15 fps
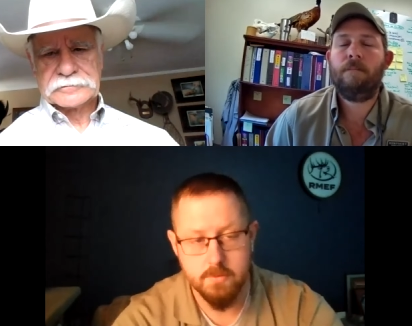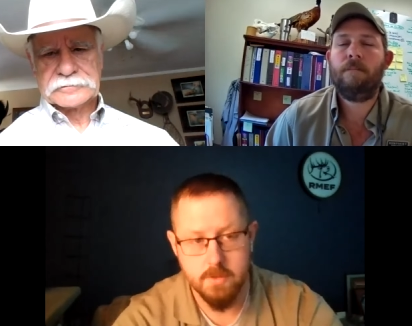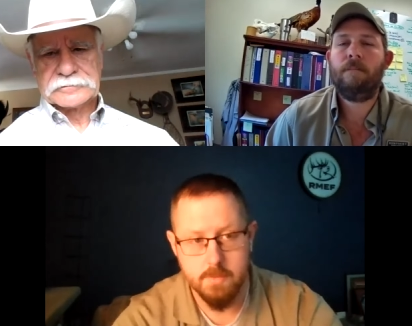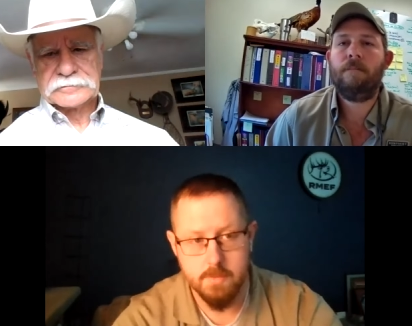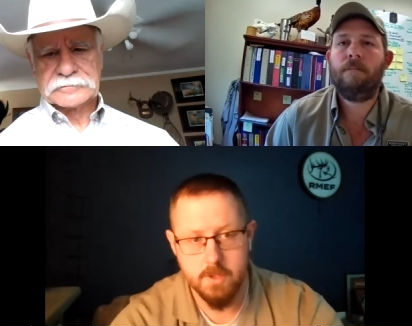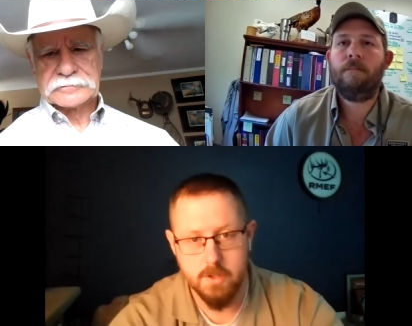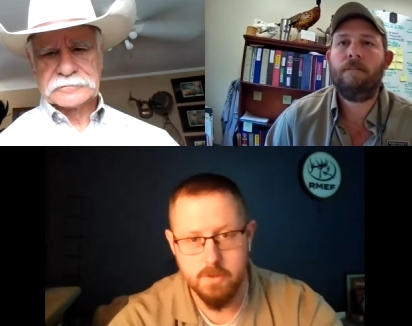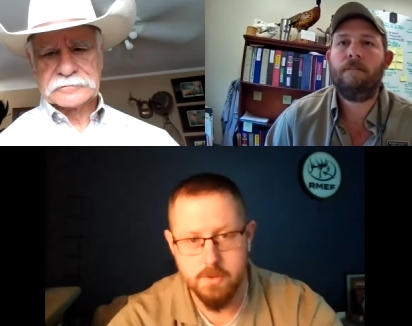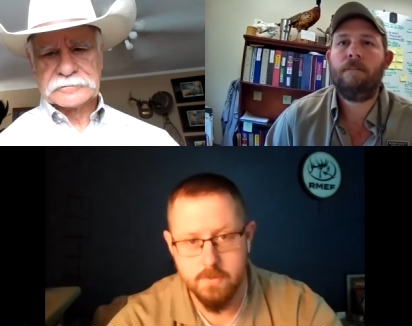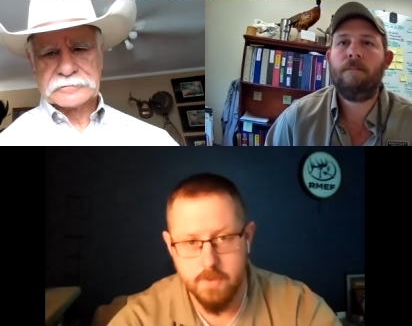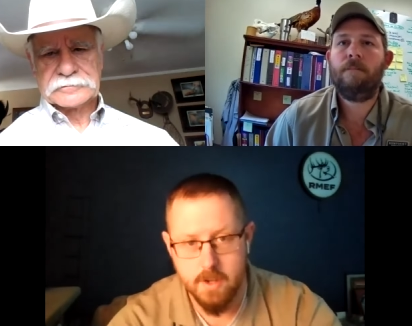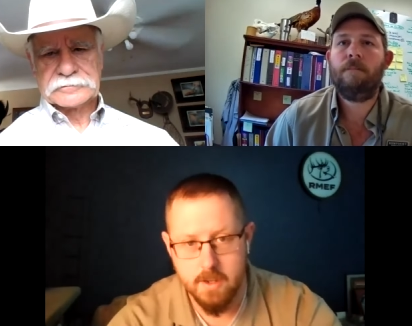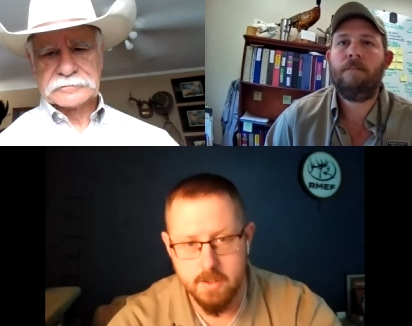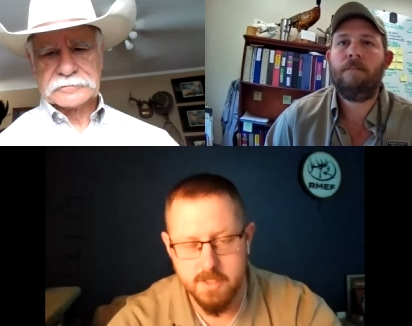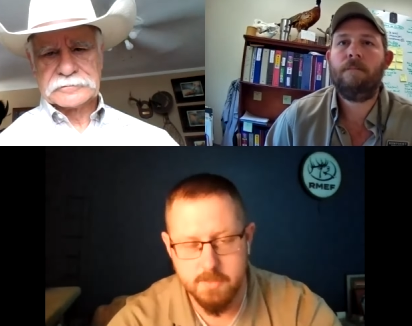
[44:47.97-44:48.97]
Speaker 1: I'm a huge
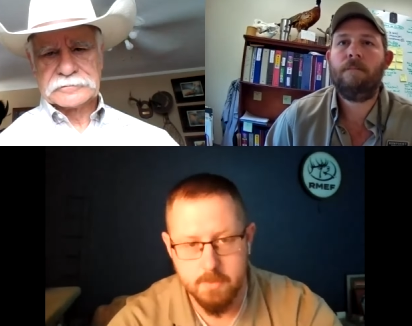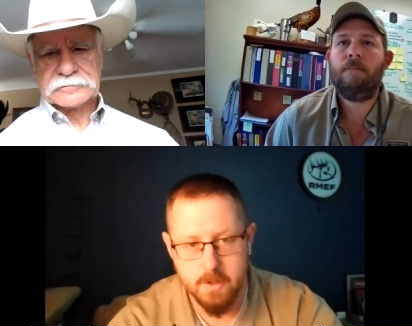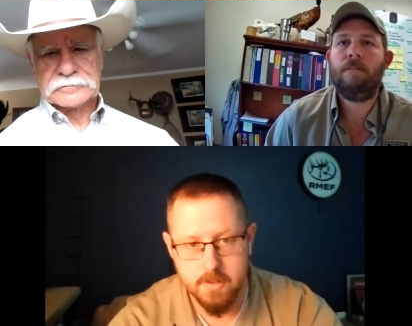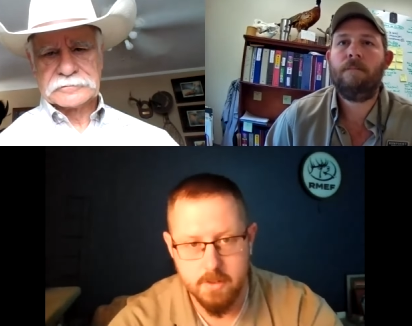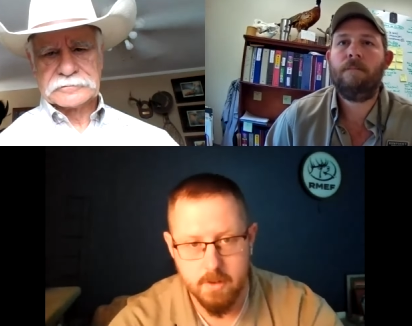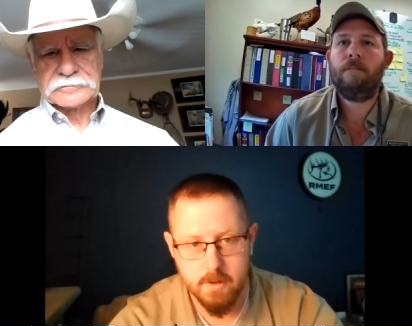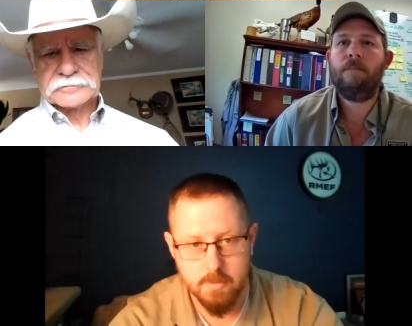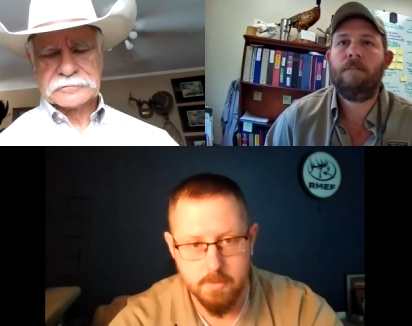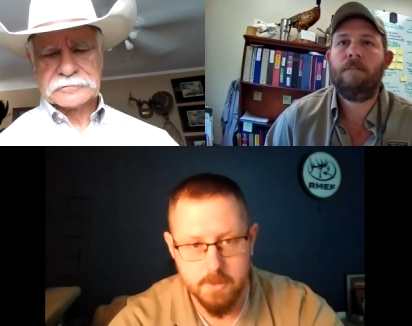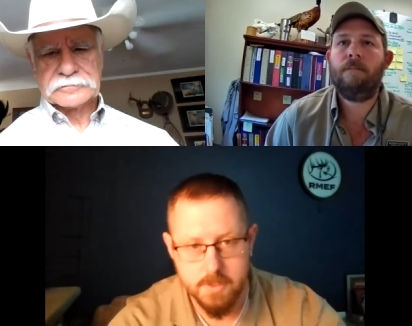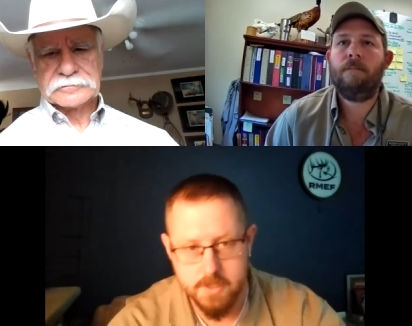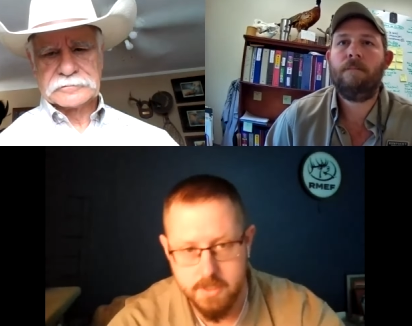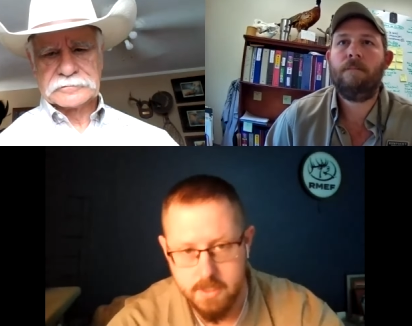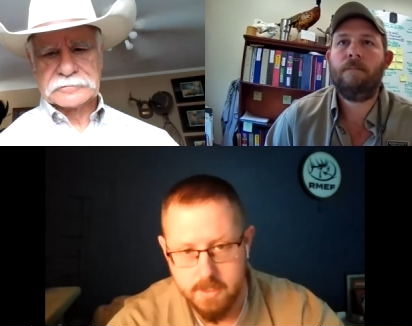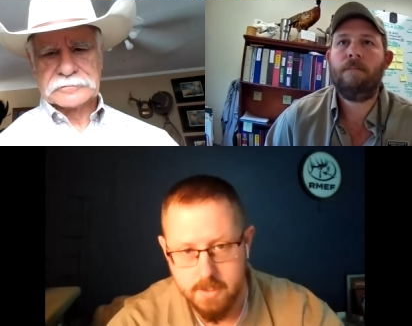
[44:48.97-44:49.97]
fan of the small tarp. We
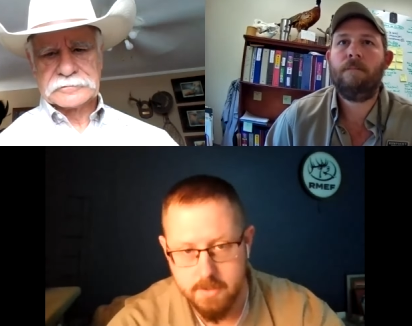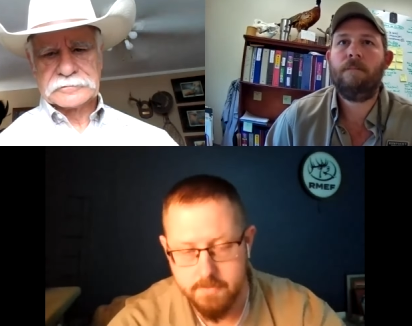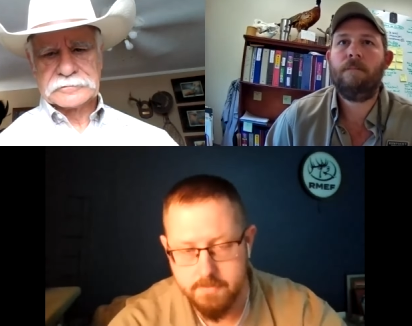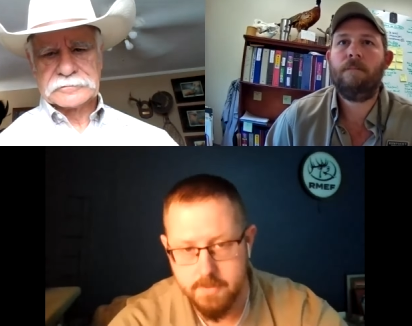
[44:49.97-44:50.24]
just did a,